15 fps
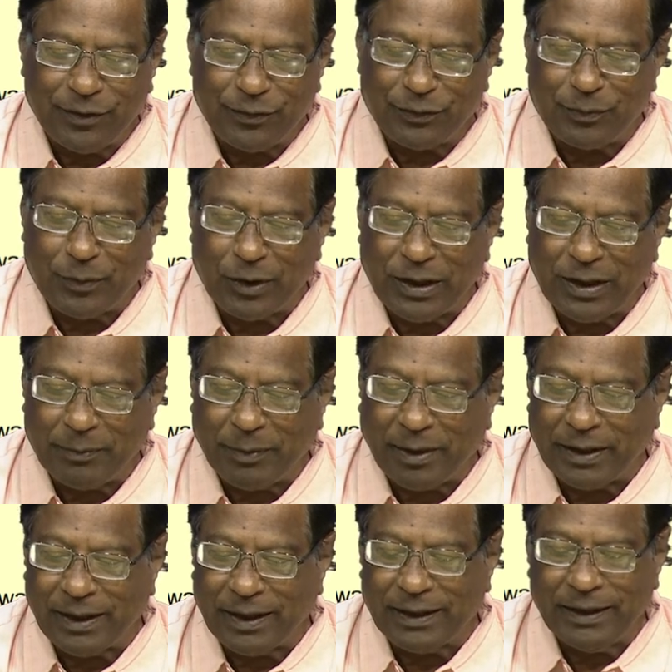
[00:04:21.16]
of smaller
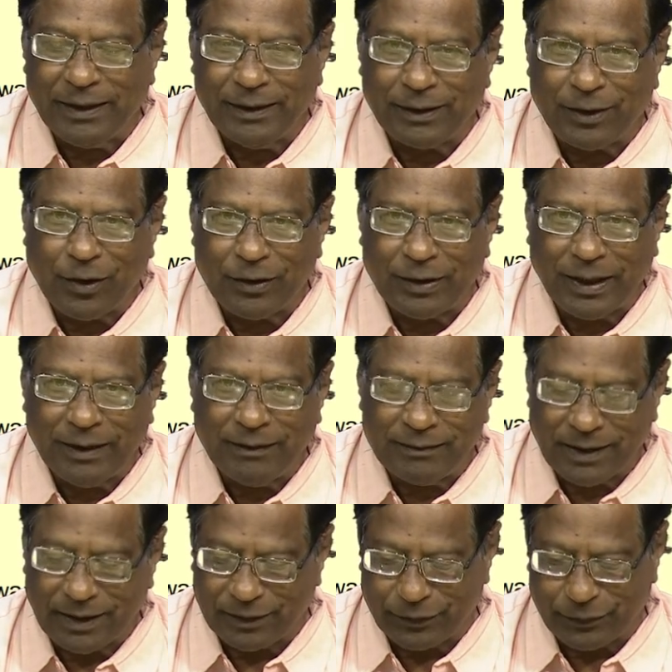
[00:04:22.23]
particle called as
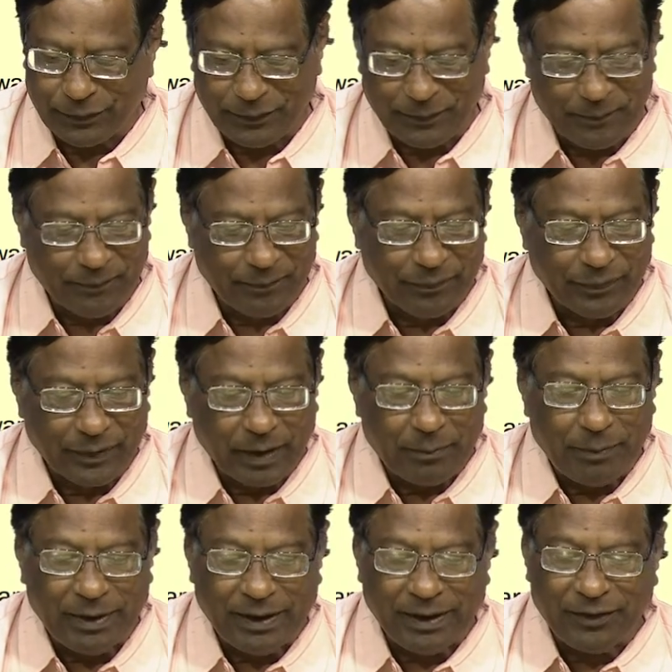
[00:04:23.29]
Anu,
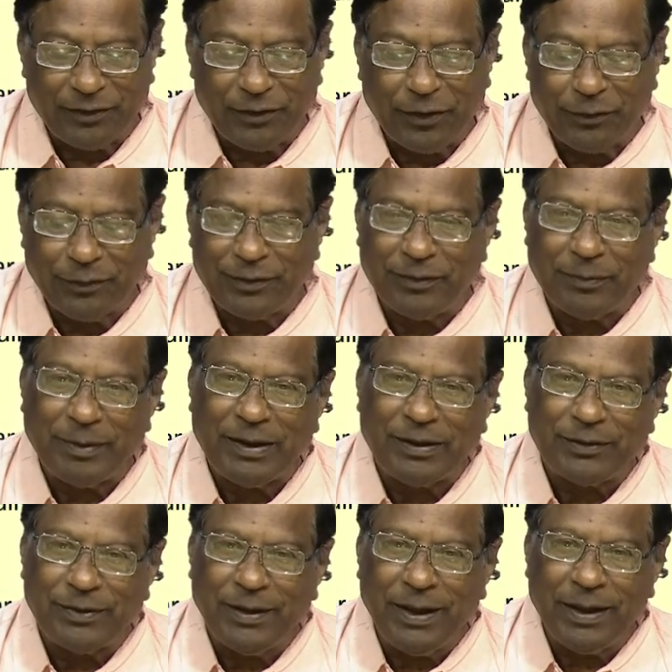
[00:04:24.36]
but it is not visible
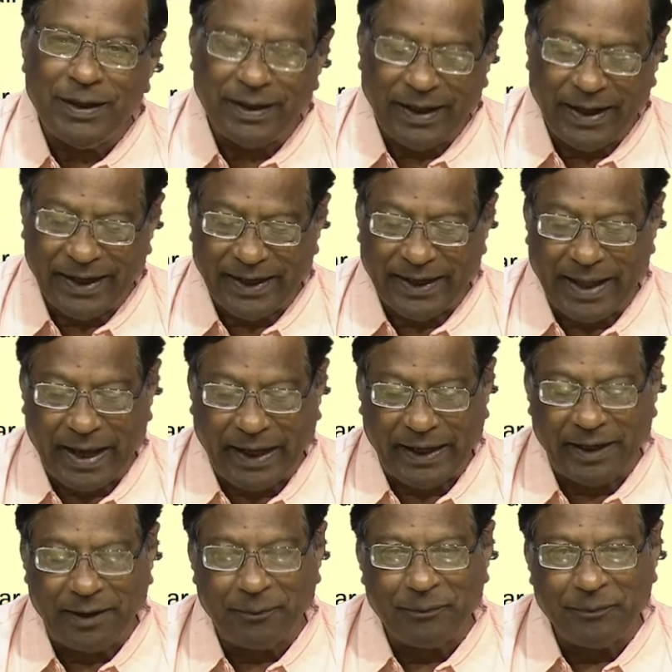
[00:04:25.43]
to the naked eye.
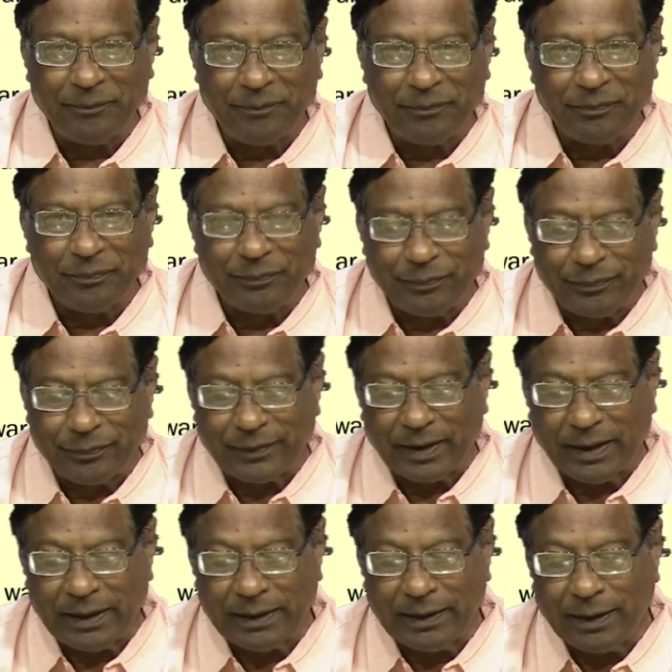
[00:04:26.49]

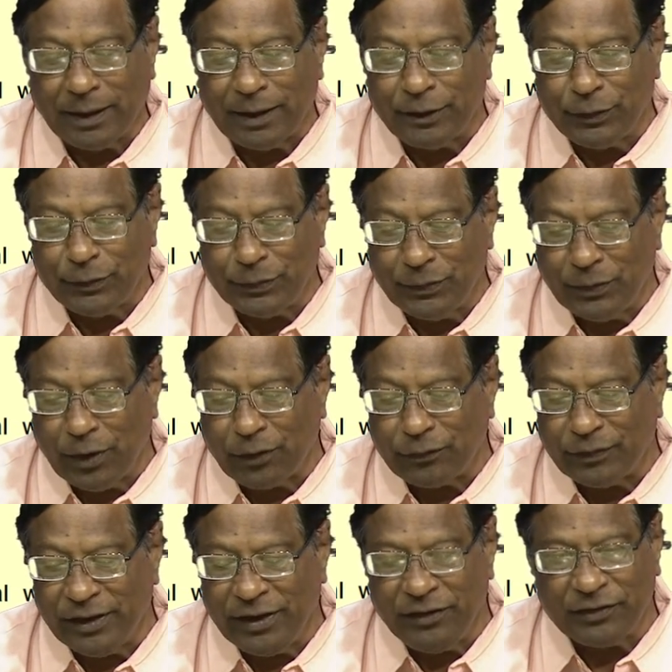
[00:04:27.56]
And Anu
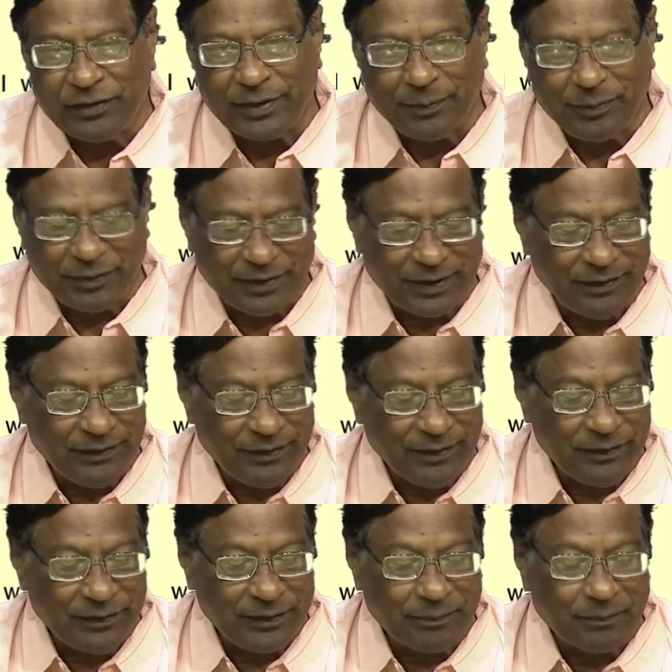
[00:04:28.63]
of each
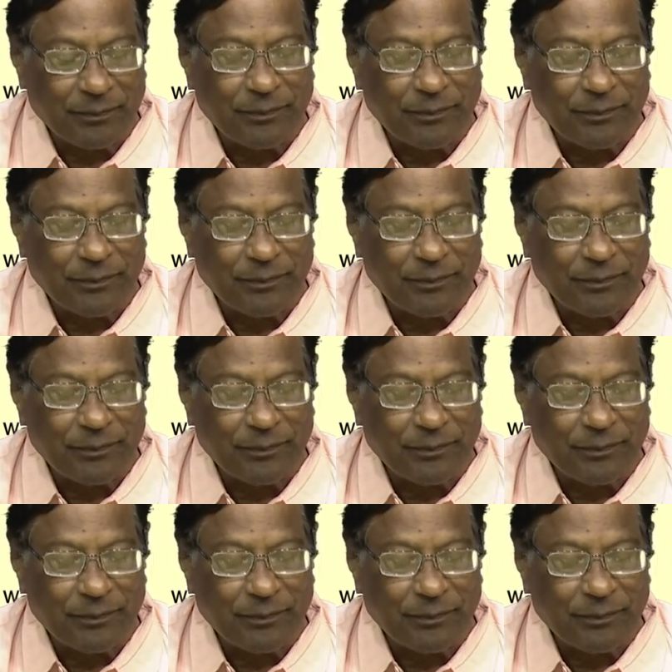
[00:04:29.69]
substances